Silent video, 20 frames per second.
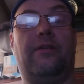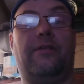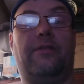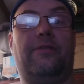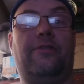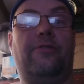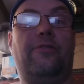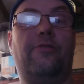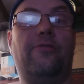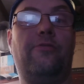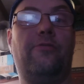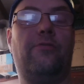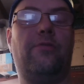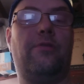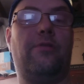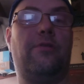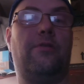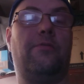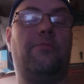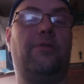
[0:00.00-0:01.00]
too
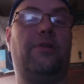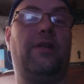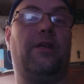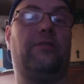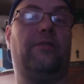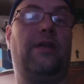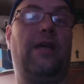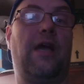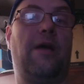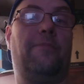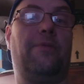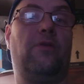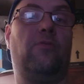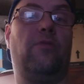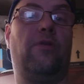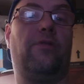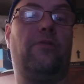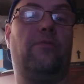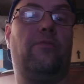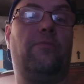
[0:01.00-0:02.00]
particularly happy
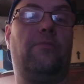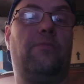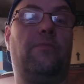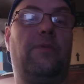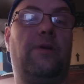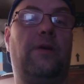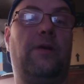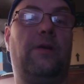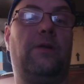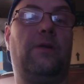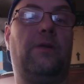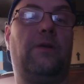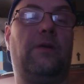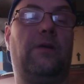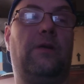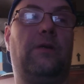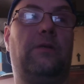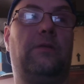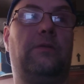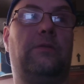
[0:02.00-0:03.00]
with them.
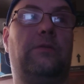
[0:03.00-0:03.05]
And